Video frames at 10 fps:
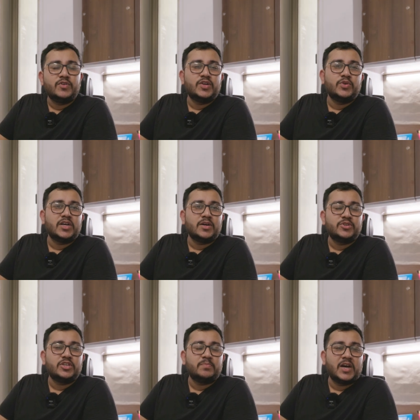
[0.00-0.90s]
now we are doing
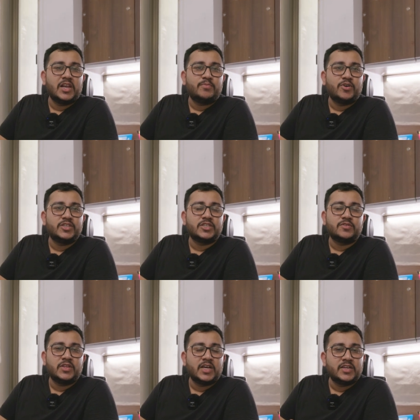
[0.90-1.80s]
commercial pilot
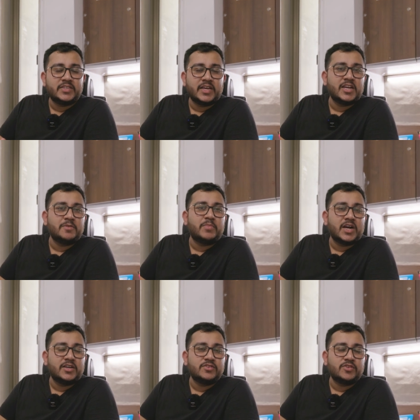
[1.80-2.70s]
projects with our CNI
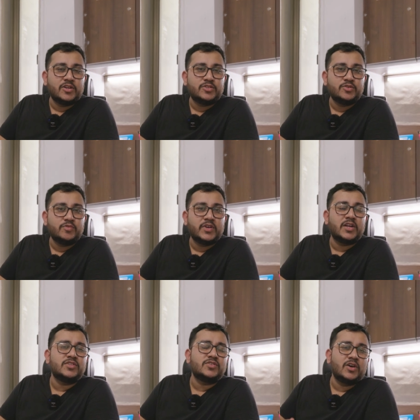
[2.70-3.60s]
partners also. We
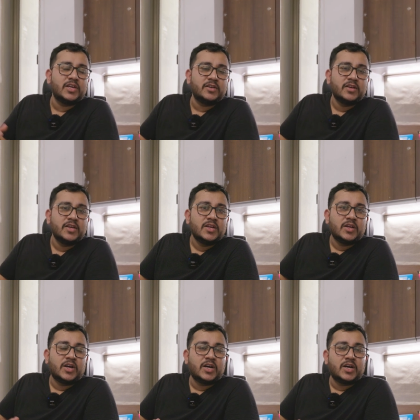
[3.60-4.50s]
are installing
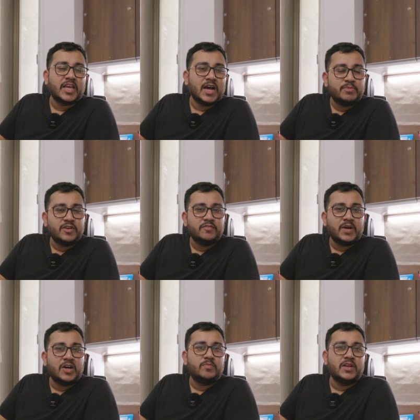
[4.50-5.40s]
captive
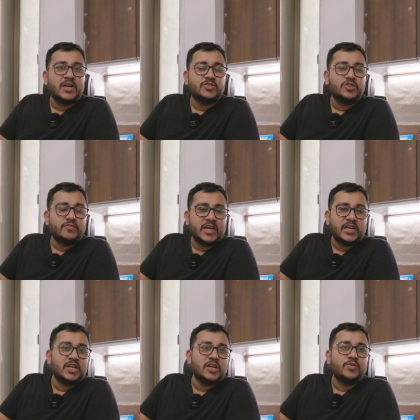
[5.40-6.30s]
power plants of
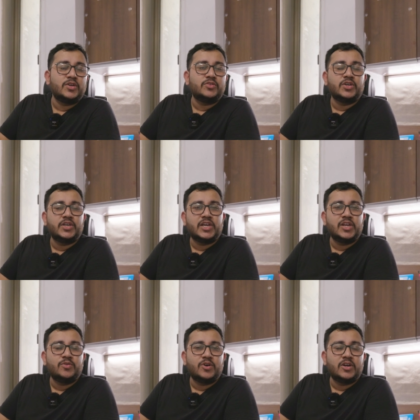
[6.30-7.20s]
10 kilowatt to 30
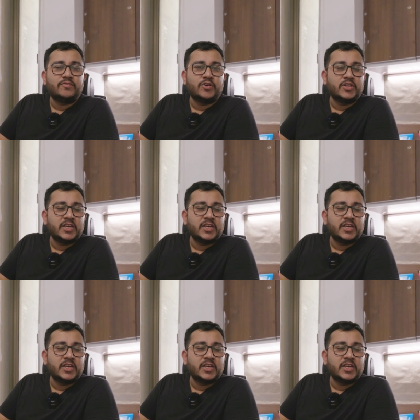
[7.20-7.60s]
kilowatt for